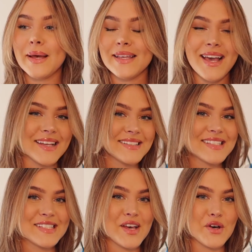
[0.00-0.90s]
But yeah,
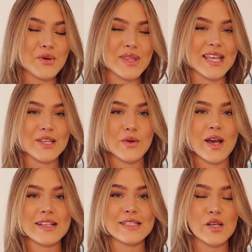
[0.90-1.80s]
so thank you
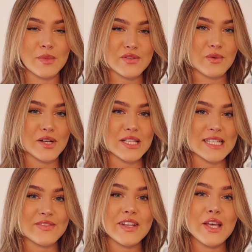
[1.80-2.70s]
guys so much for watching
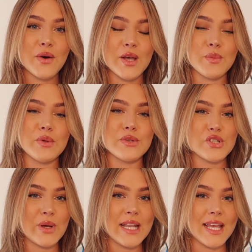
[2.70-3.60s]
this video. I hope you
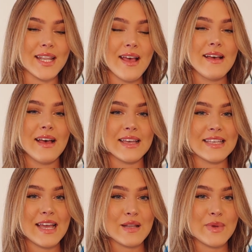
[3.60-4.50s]
enjoyed it.
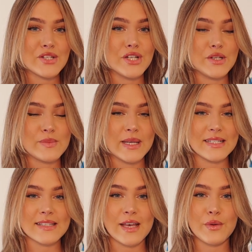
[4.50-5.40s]
Again, make sure to use my
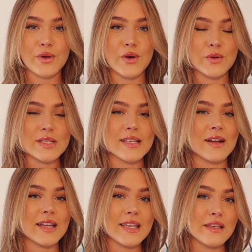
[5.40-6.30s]
discount code
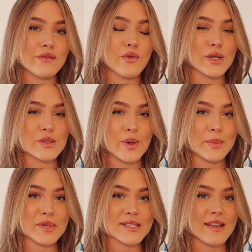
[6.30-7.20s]
SARAE for
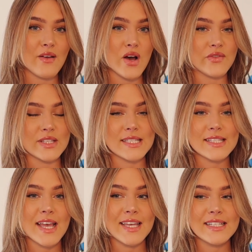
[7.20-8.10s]
20% off the
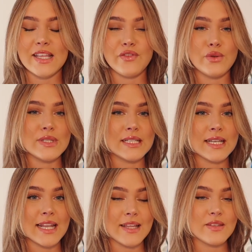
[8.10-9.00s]
site. If you did
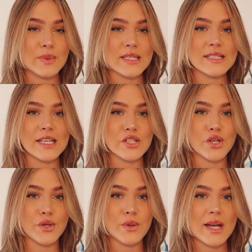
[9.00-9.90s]
like any of the pieces I
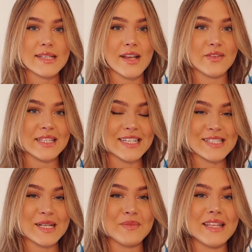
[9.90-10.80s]
showed you guys, everything
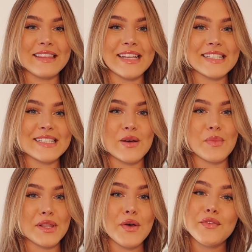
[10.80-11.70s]
is gonna be linked down
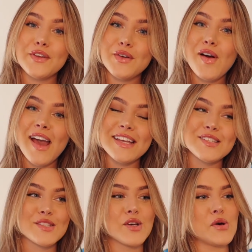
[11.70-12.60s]
below for you guys.
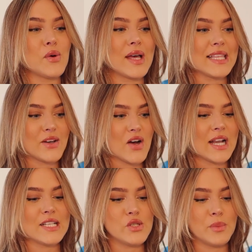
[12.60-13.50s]
Just go click
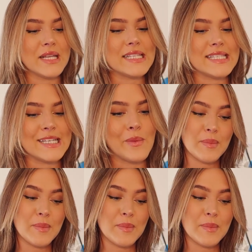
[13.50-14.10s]
on, super easy.